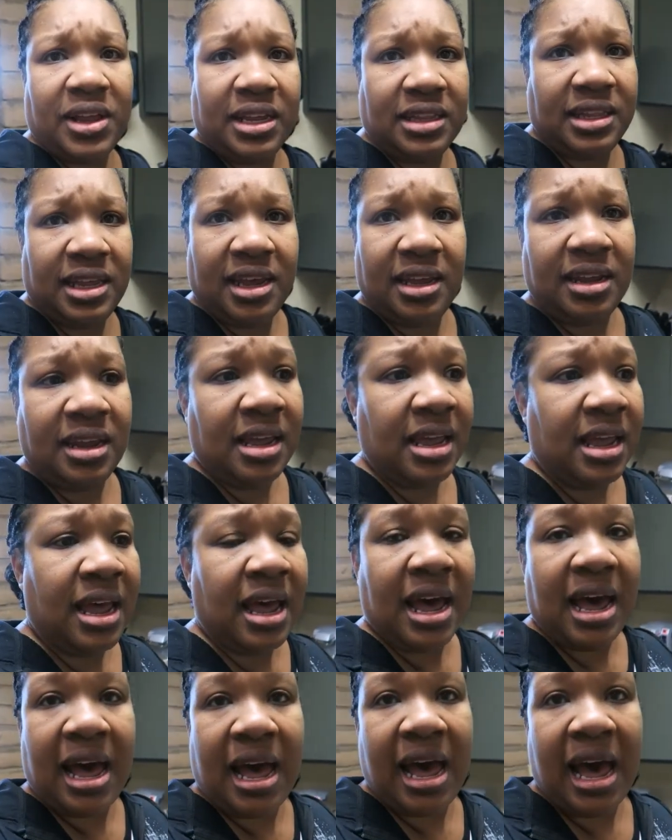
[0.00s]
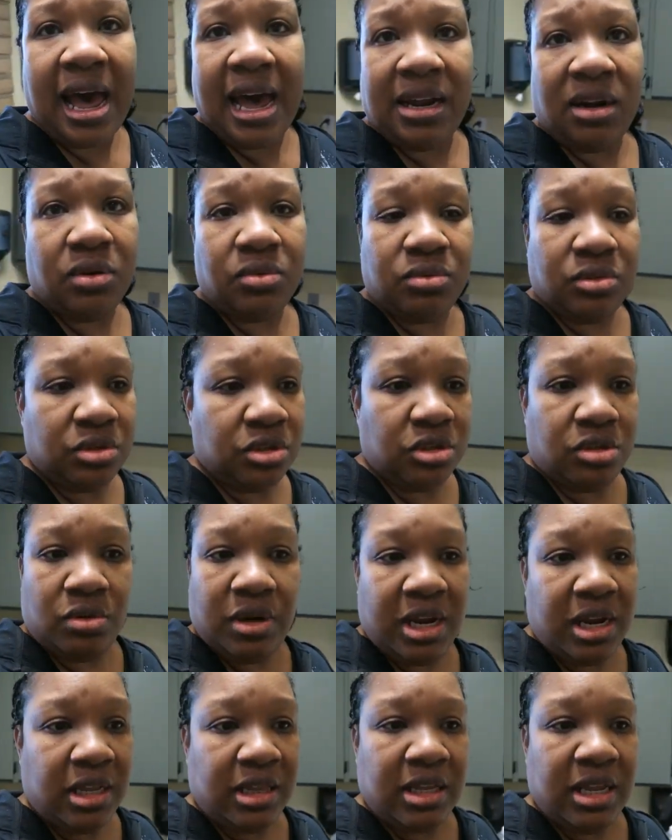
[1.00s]
like that. I don't do
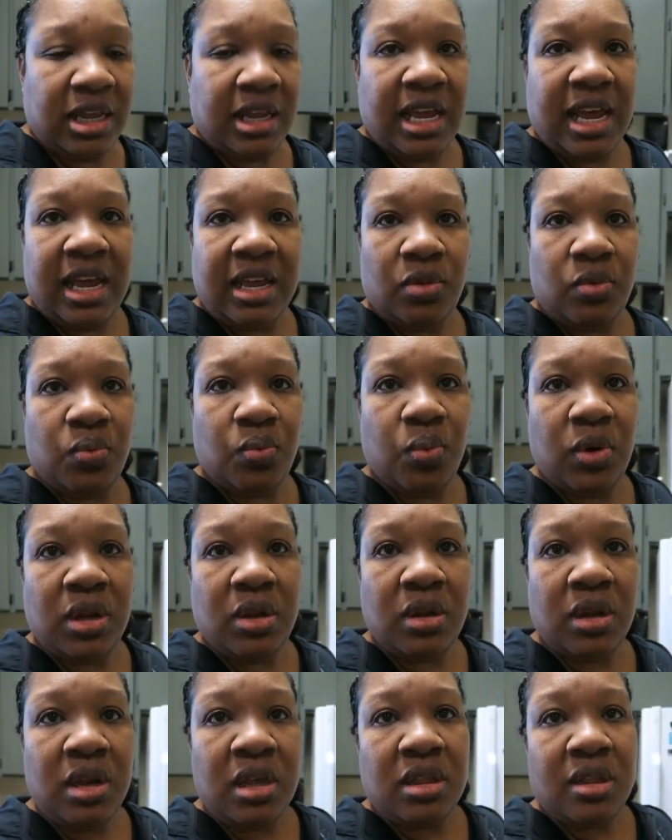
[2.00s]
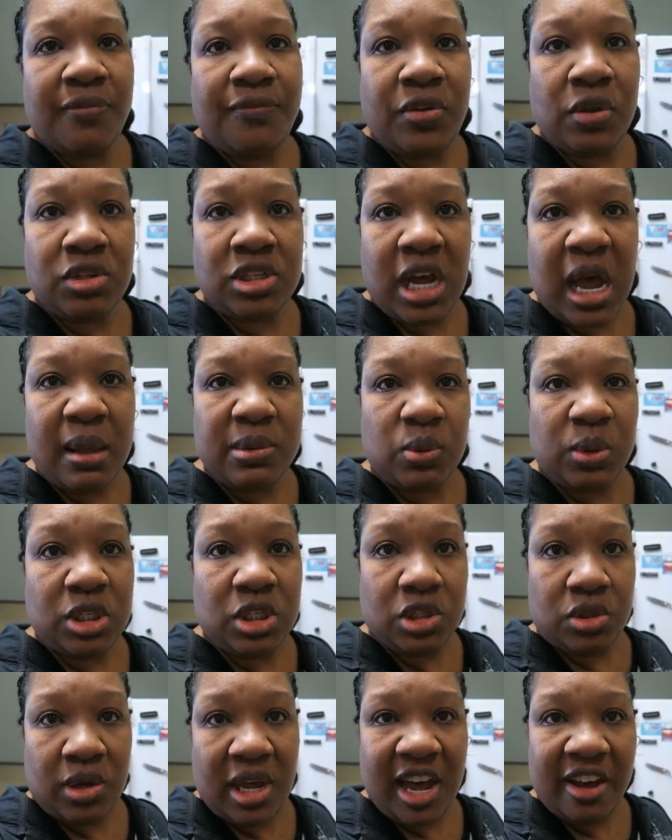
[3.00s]
anything. And when the few times we
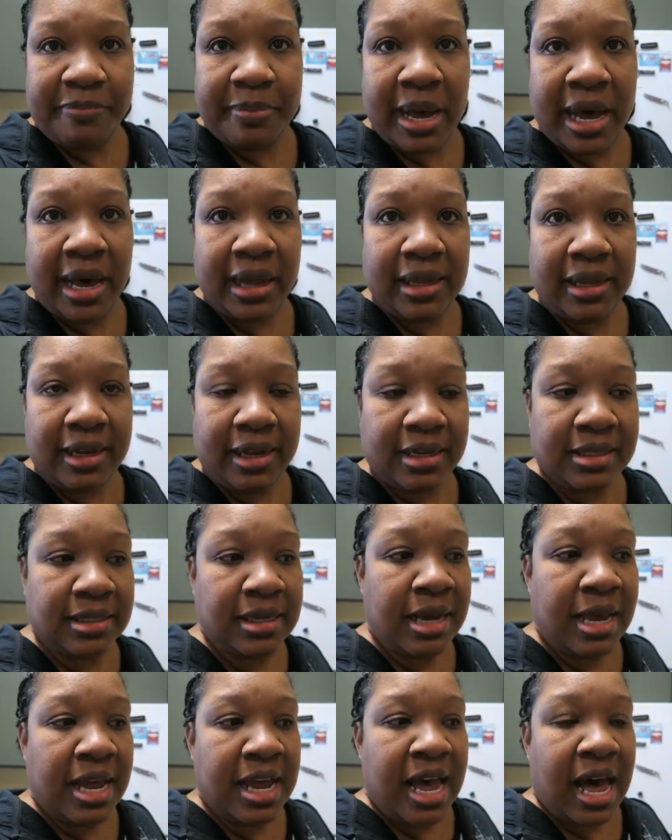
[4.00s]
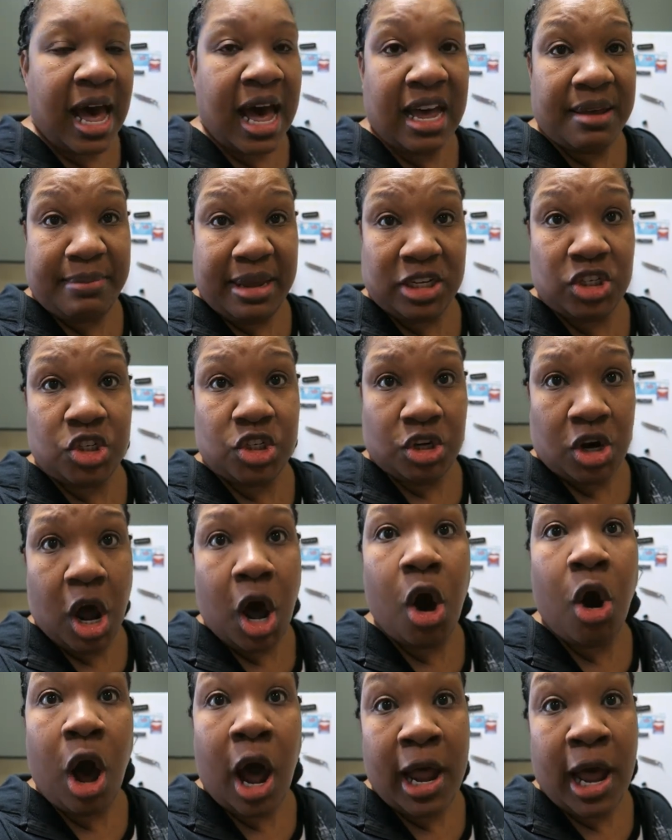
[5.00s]
do have potlucks, I make sure
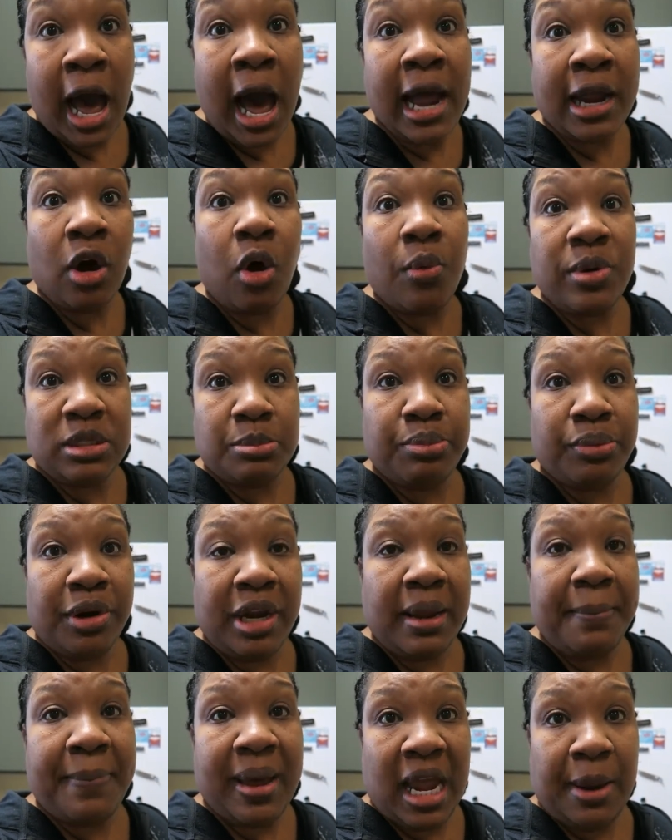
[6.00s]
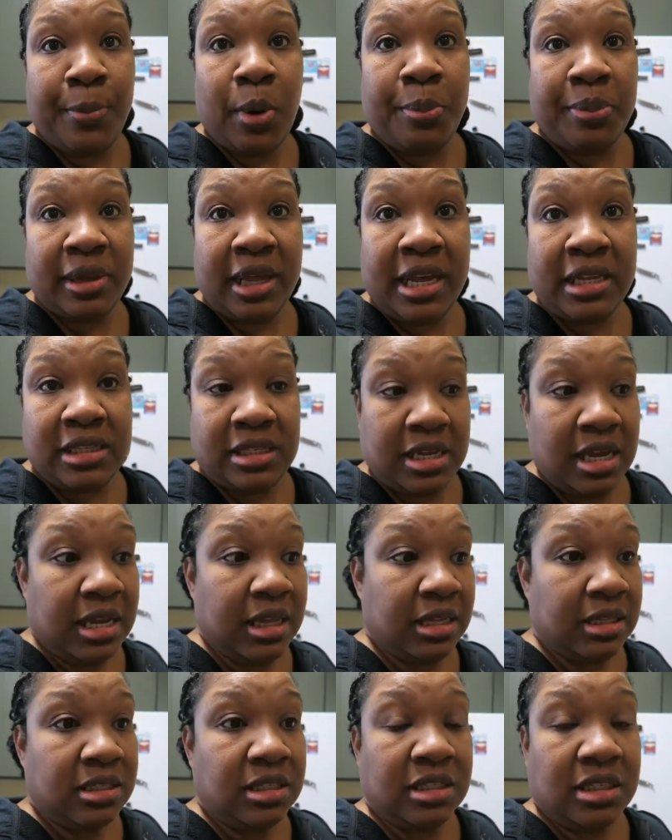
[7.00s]
I, I always bring paper plates
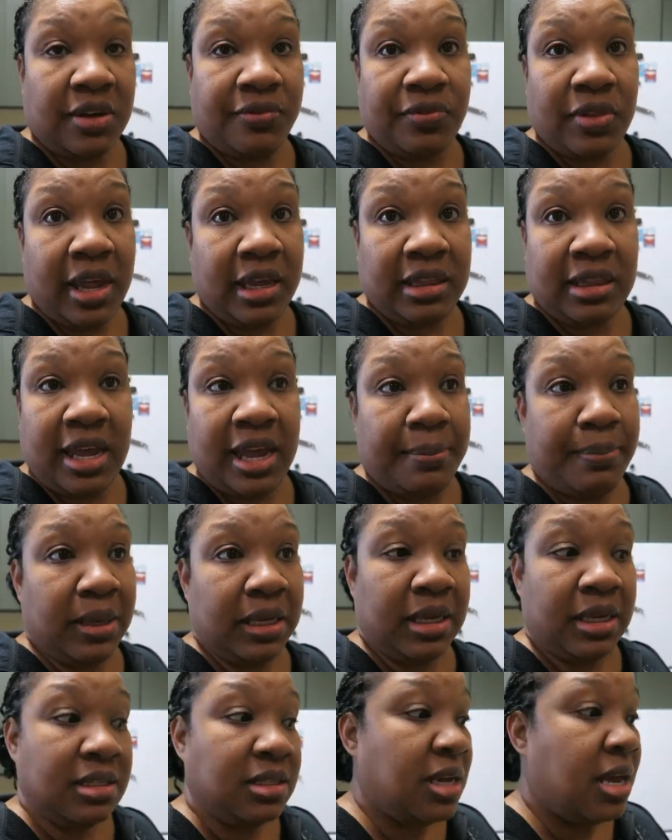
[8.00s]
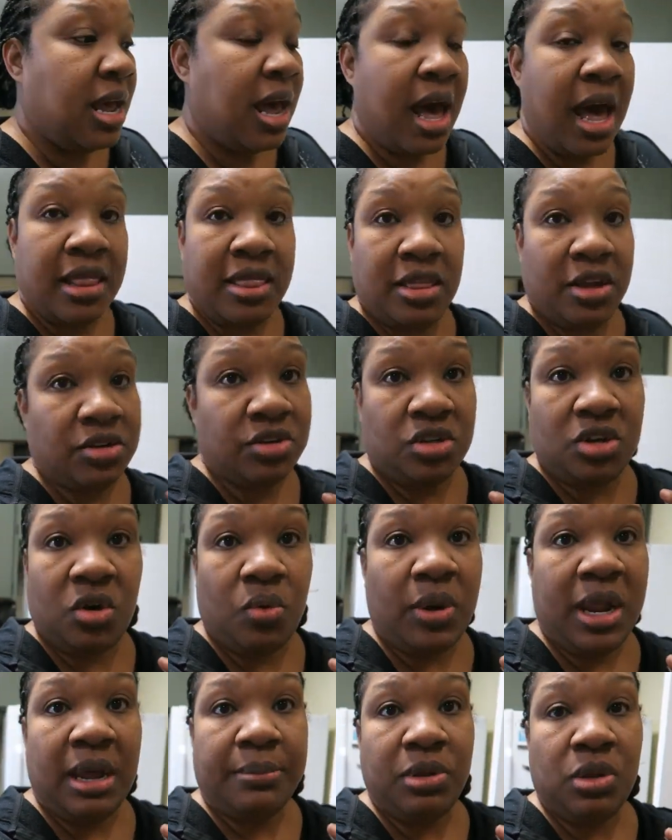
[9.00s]
and stuff like that because there's no
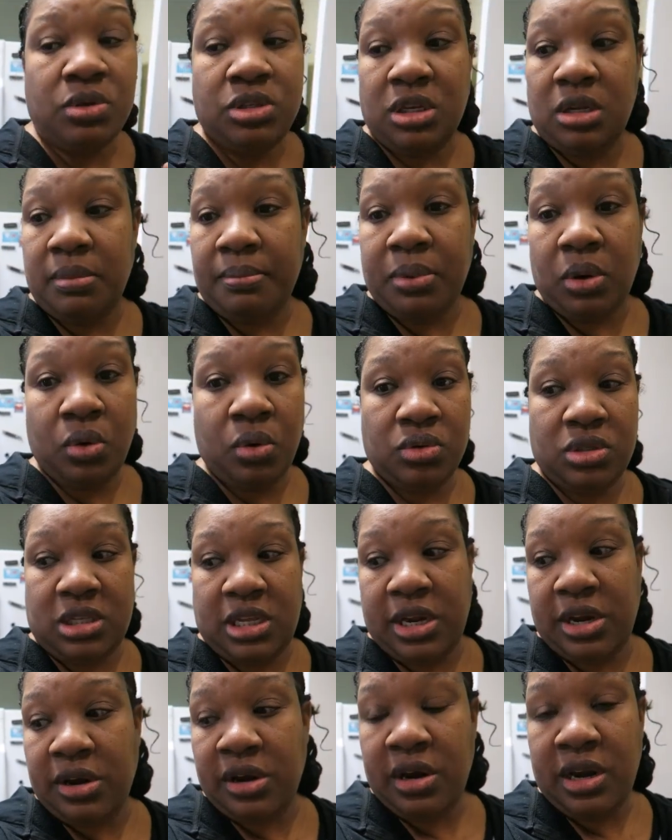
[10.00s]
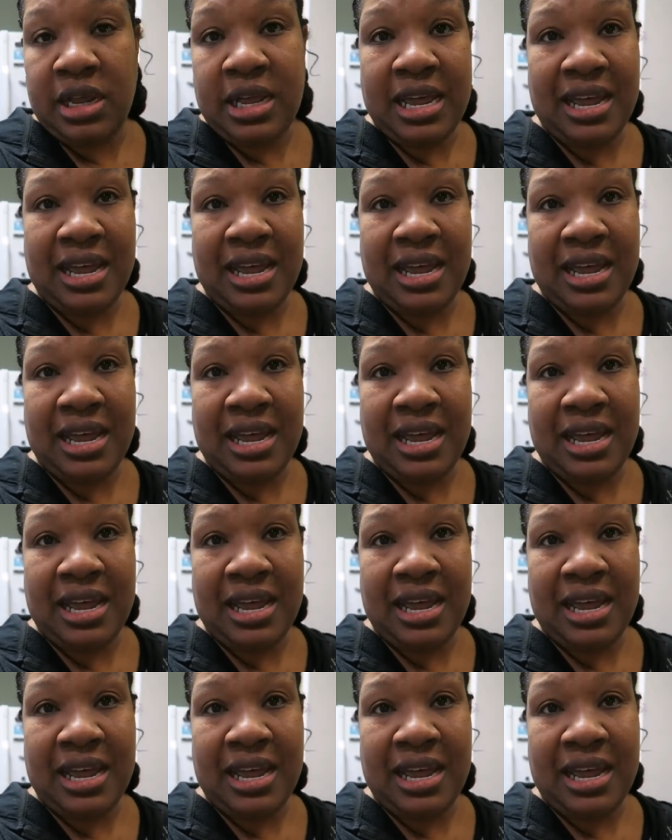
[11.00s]
way I'm using them bowls there.